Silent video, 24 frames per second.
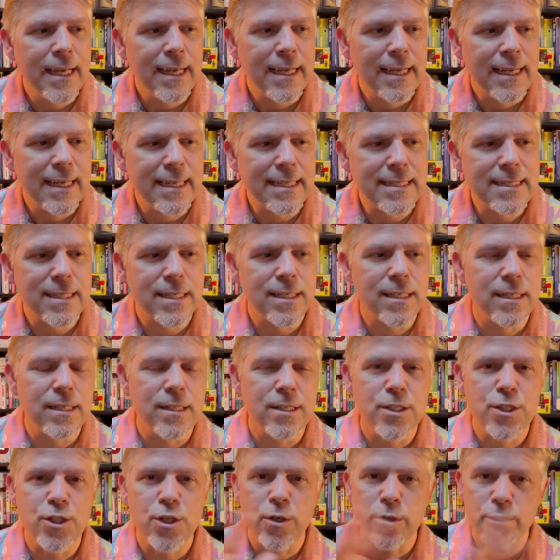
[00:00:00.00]
It's a
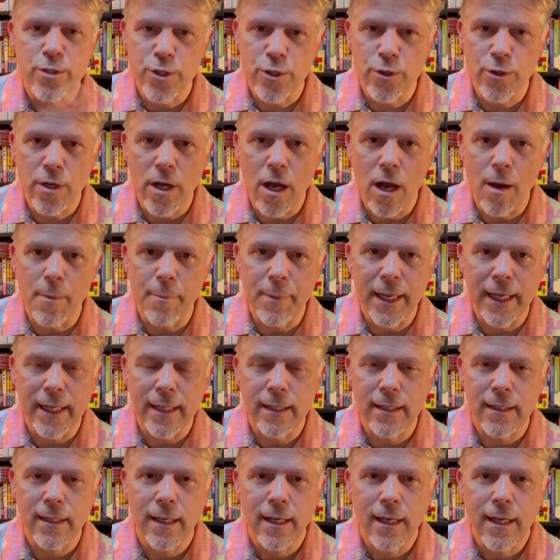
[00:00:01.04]
shoujo
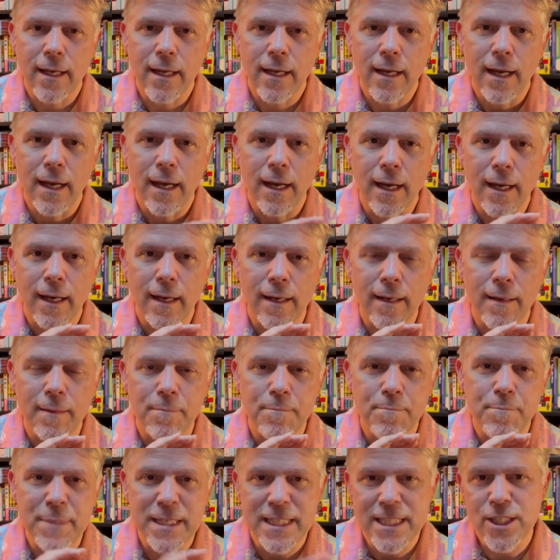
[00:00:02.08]
comic
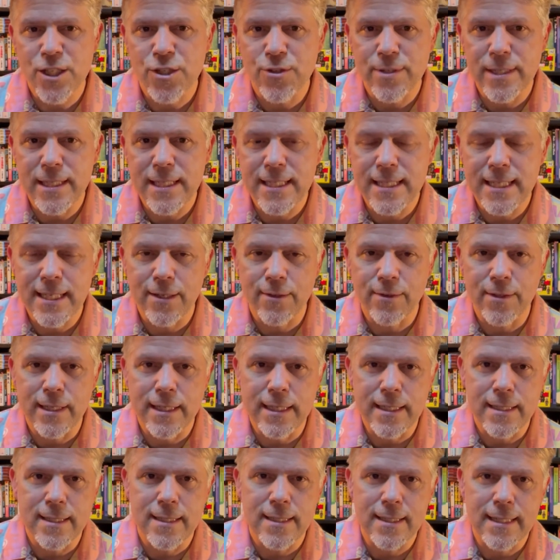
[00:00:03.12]
mystery
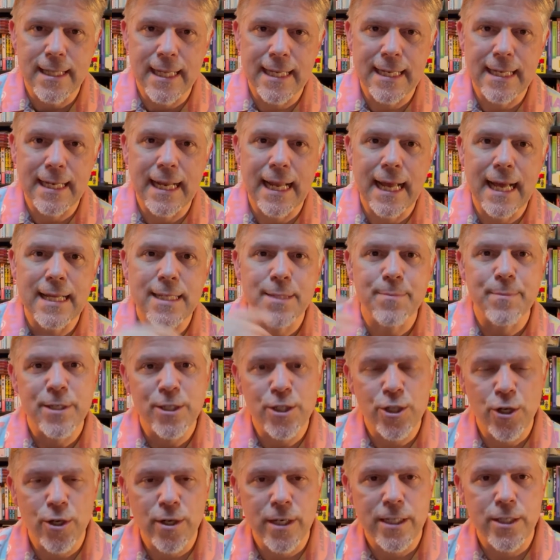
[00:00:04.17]
series that has been
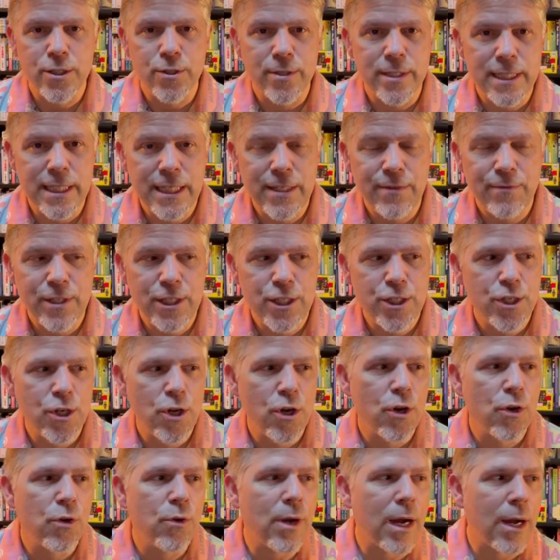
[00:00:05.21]
turned into a TV
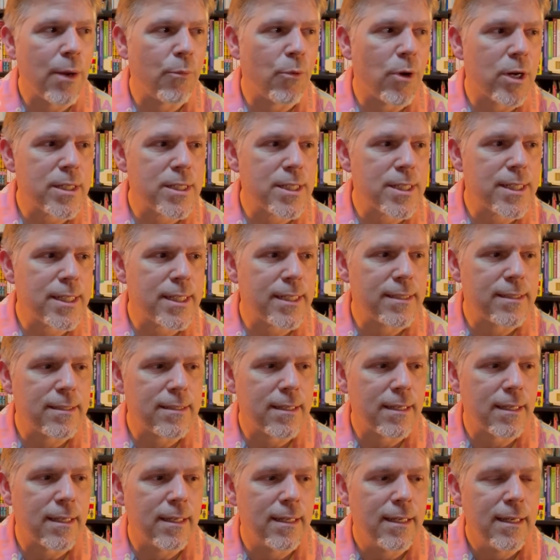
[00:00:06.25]
show. I watched it
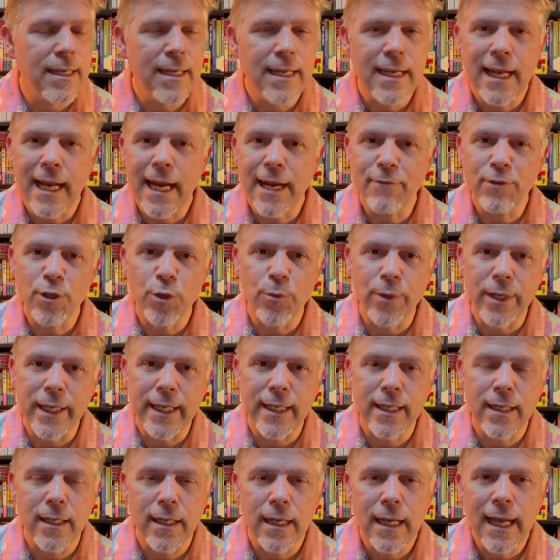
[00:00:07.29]
every
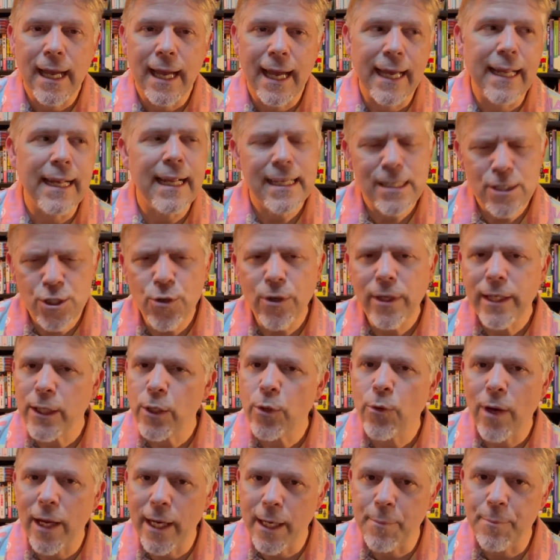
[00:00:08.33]
week and enjoyed it
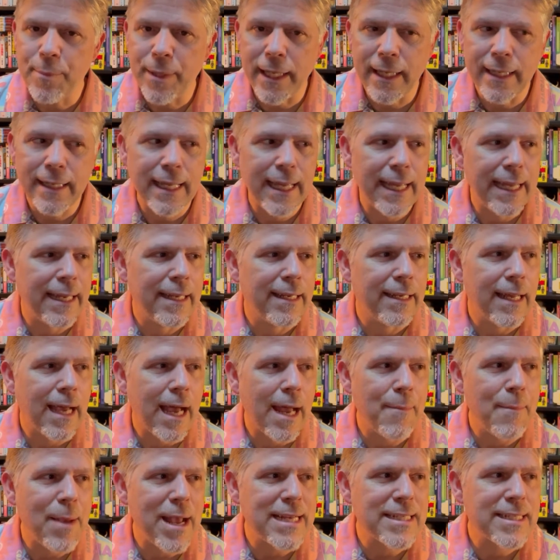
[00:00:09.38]
quite a bit. And
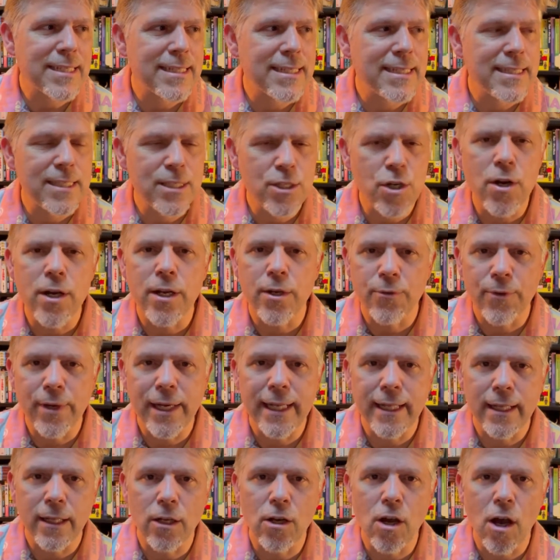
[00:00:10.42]
I'm actually started
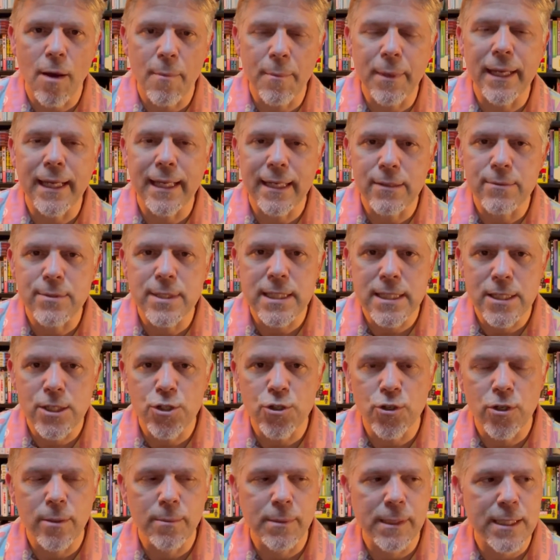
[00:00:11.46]
reading the comic, and it was
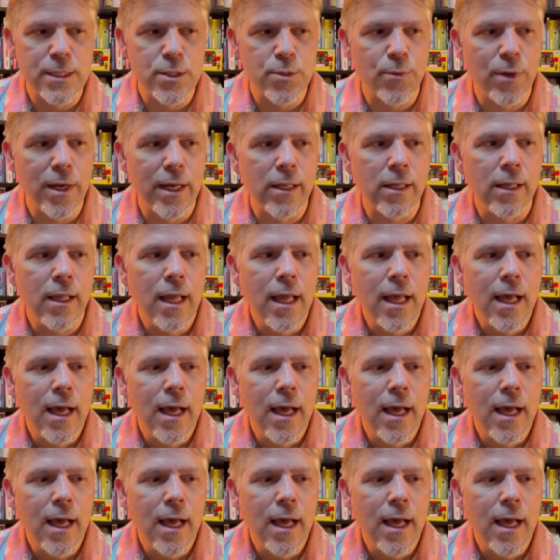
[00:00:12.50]
enjoyable as well.